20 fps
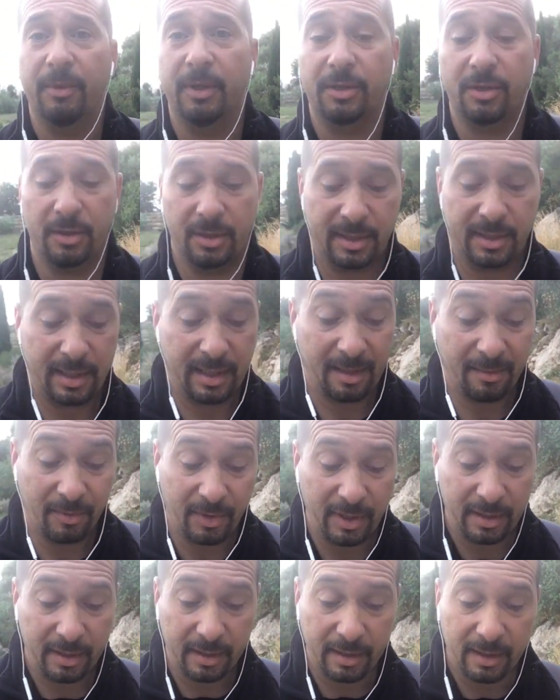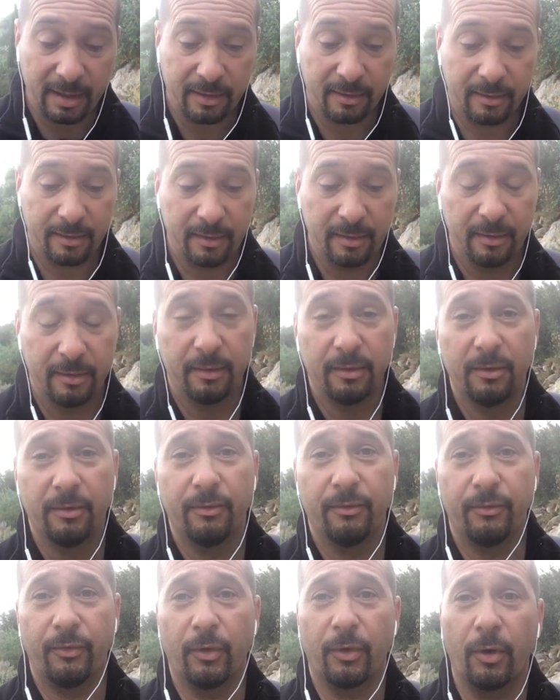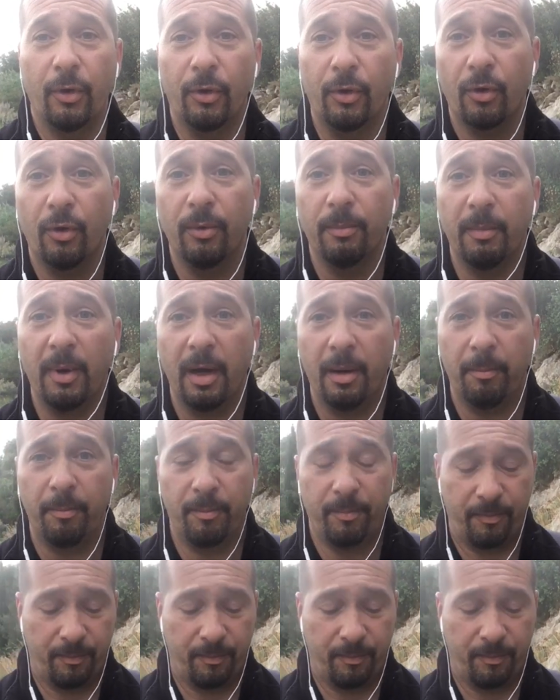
but she celebrated it for her own mom,